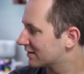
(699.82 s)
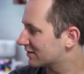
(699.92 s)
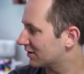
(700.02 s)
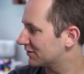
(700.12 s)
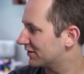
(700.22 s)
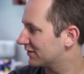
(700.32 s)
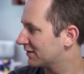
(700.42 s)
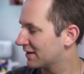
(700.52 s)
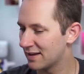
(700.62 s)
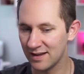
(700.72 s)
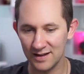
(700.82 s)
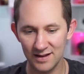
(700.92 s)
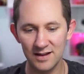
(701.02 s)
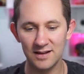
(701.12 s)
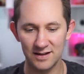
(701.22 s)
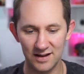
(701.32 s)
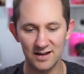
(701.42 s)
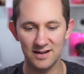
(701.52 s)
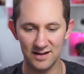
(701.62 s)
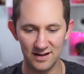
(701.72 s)
Told you. Yump, yump,
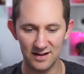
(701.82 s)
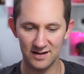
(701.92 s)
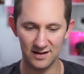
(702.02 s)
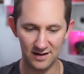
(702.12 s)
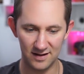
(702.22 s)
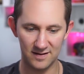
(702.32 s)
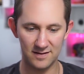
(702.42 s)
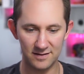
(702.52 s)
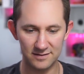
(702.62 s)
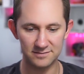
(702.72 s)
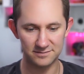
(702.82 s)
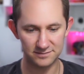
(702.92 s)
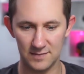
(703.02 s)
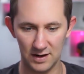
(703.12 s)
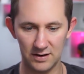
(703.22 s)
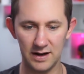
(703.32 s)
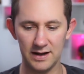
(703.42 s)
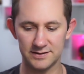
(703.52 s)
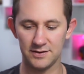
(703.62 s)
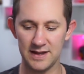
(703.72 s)
yump, yump, yump it up.
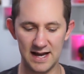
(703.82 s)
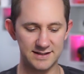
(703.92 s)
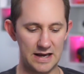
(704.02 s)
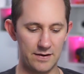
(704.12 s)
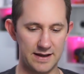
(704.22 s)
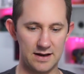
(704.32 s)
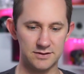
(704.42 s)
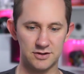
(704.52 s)
Okay, so that's how it counts